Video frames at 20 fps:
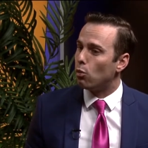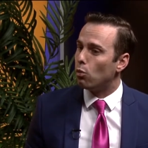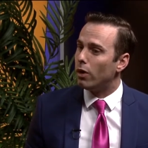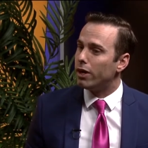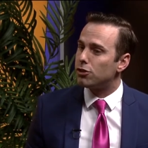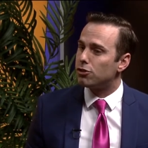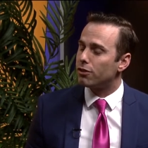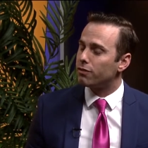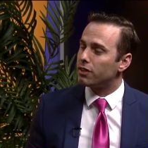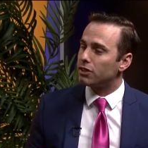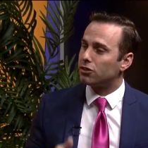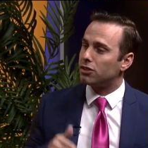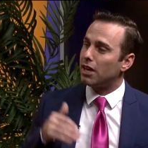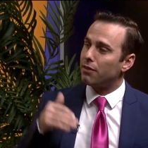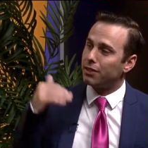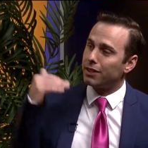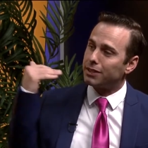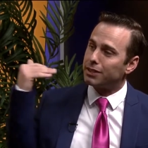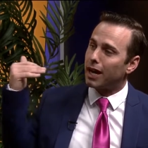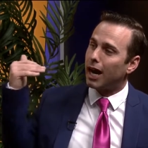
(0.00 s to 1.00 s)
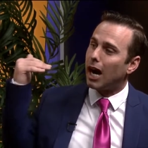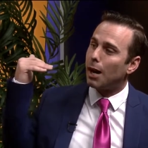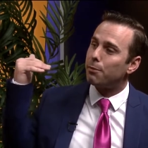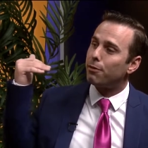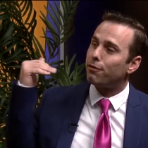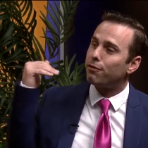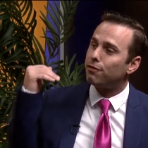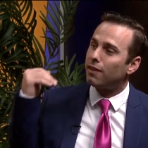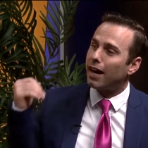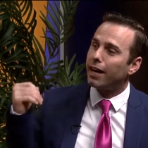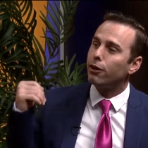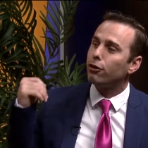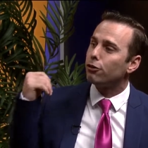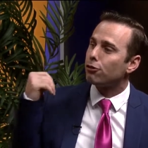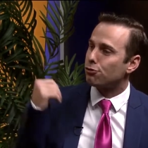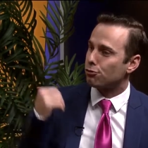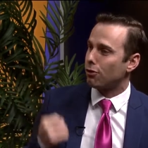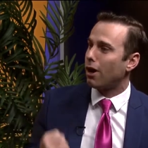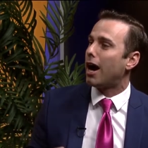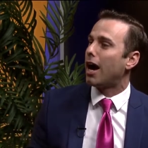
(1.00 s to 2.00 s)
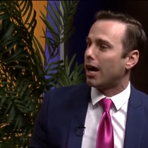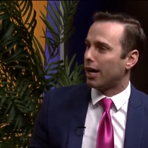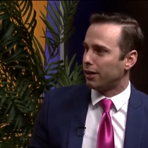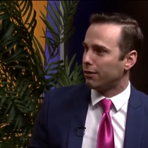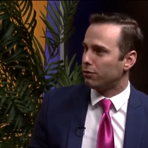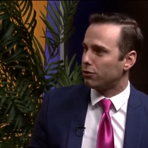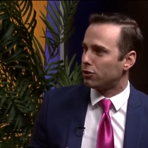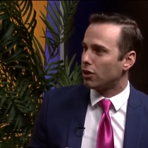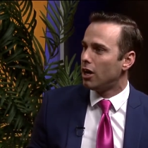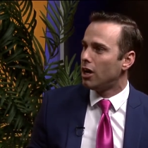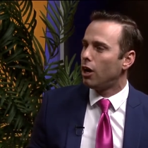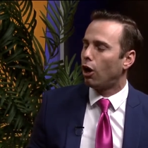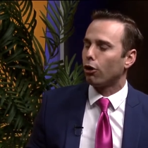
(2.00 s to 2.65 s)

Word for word: which of the 7 top fire drives